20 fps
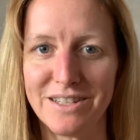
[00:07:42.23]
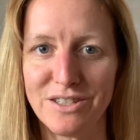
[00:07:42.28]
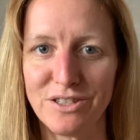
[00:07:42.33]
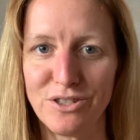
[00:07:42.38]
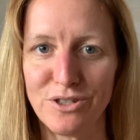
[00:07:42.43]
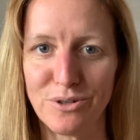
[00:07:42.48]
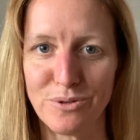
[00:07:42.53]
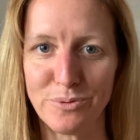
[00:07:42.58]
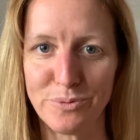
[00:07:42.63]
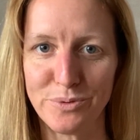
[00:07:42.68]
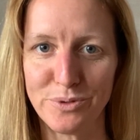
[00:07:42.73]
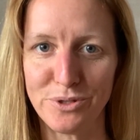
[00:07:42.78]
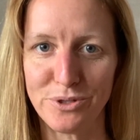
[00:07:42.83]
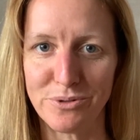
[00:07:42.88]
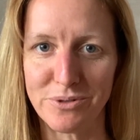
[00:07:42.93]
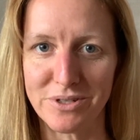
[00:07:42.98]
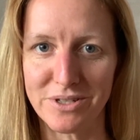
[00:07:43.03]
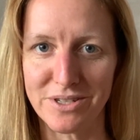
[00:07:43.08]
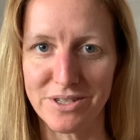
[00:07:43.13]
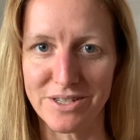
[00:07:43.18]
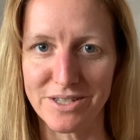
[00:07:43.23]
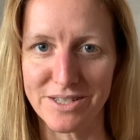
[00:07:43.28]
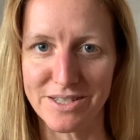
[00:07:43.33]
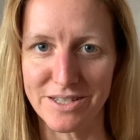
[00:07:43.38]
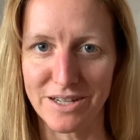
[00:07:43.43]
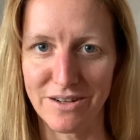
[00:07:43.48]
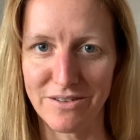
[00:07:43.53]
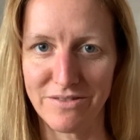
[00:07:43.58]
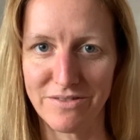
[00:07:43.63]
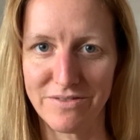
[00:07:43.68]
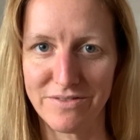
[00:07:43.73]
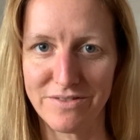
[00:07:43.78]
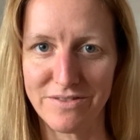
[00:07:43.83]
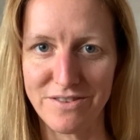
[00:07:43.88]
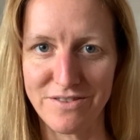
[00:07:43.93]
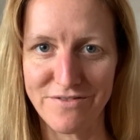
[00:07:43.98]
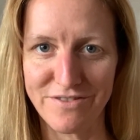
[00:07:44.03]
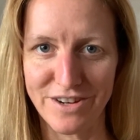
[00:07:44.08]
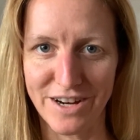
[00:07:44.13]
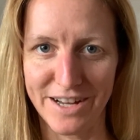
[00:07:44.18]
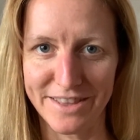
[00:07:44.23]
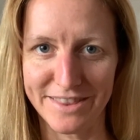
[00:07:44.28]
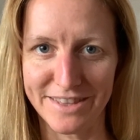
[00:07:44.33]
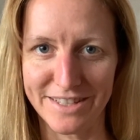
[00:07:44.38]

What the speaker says: don't do it to yourself. You've got